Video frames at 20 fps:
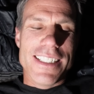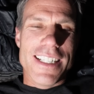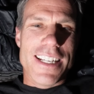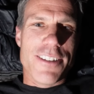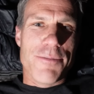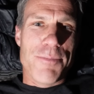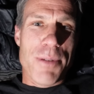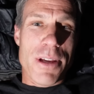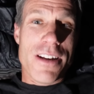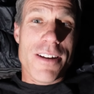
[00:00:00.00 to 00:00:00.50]

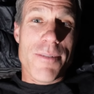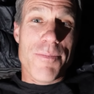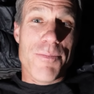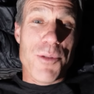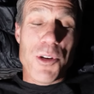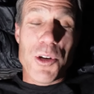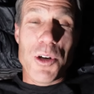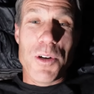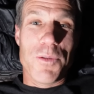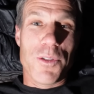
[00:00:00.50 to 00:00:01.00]
it's been a
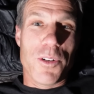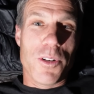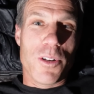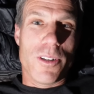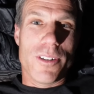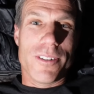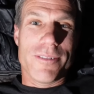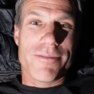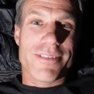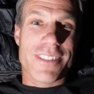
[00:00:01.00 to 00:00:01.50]

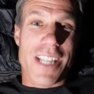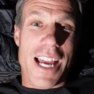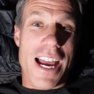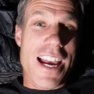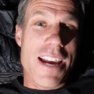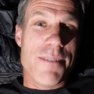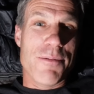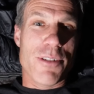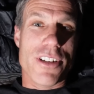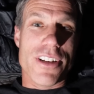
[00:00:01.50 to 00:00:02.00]
beautiful
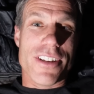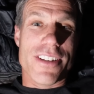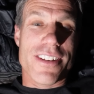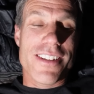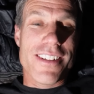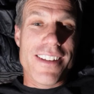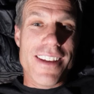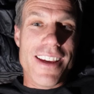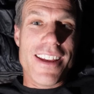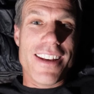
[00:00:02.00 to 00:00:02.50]
time to just
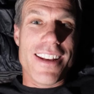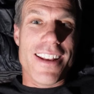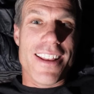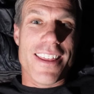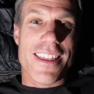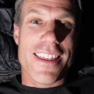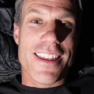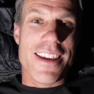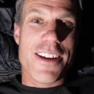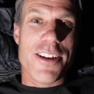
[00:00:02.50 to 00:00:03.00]
sit
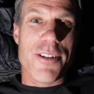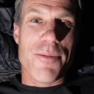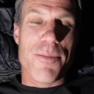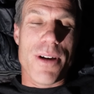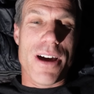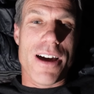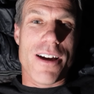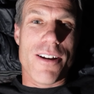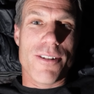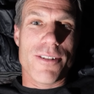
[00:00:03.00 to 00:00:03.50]
and think
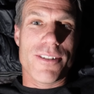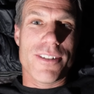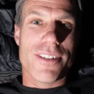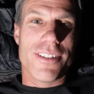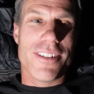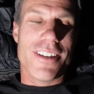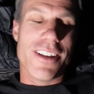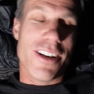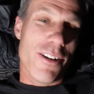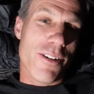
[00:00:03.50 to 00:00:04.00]

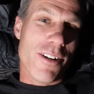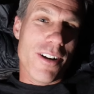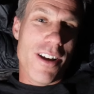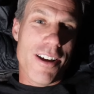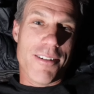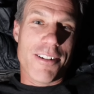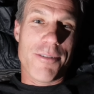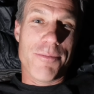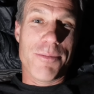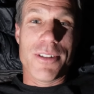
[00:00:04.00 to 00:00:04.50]
about, you know,
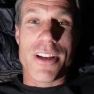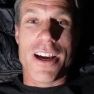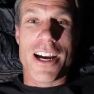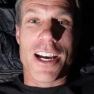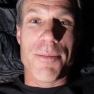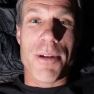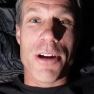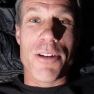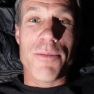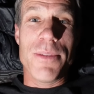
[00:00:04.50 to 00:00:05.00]
I'm going to talk
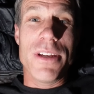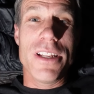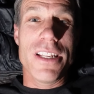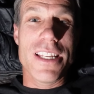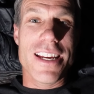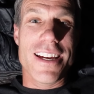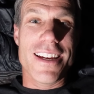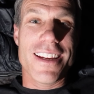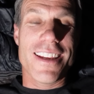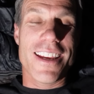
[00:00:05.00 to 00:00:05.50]
about
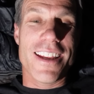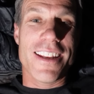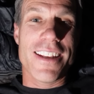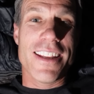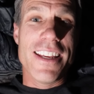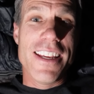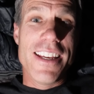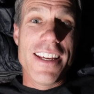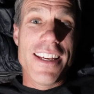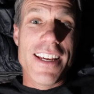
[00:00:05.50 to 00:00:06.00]
Amelia again,
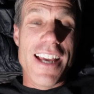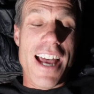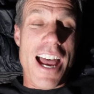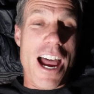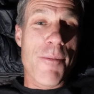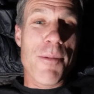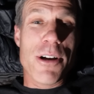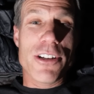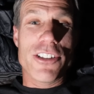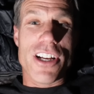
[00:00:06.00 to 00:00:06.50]

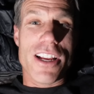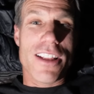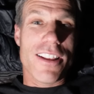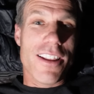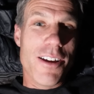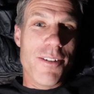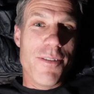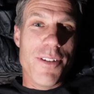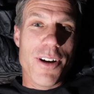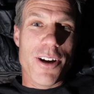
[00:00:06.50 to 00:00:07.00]
how much I
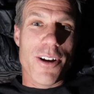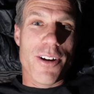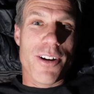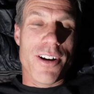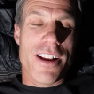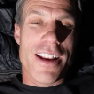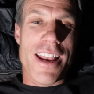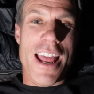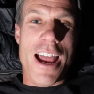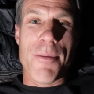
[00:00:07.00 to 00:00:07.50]
love her
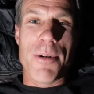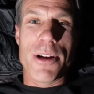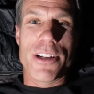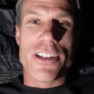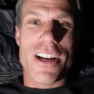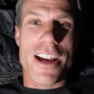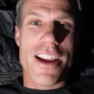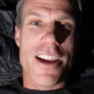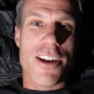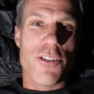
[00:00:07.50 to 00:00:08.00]
and how
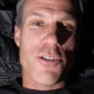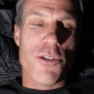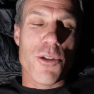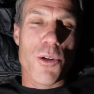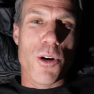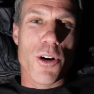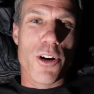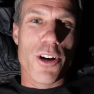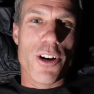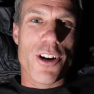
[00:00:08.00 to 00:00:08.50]
much I
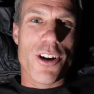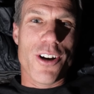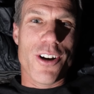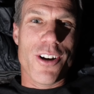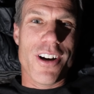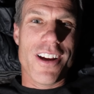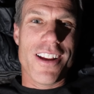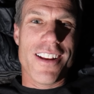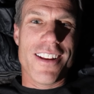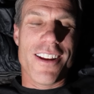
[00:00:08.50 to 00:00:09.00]
adore
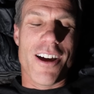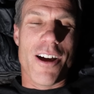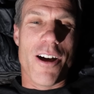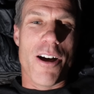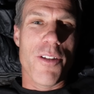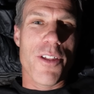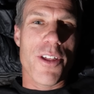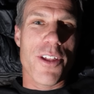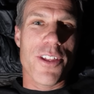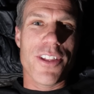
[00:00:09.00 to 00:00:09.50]
her and
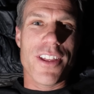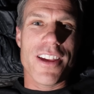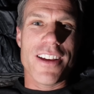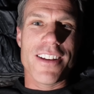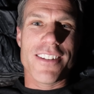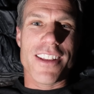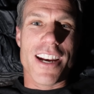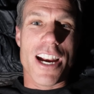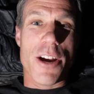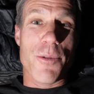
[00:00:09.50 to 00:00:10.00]
all the
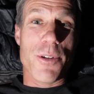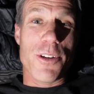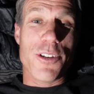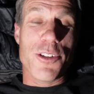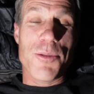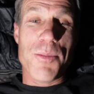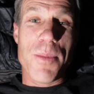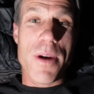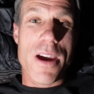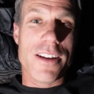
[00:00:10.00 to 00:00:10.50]
things that I
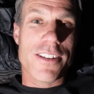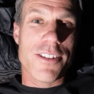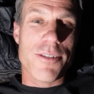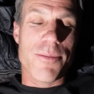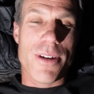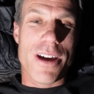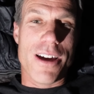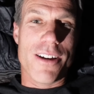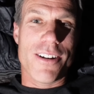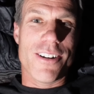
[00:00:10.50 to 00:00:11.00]
respect
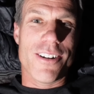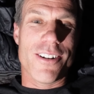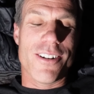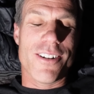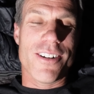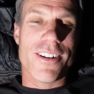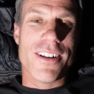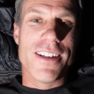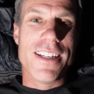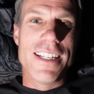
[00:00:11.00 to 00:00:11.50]
about
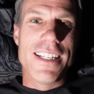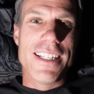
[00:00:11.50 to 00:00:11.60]
her.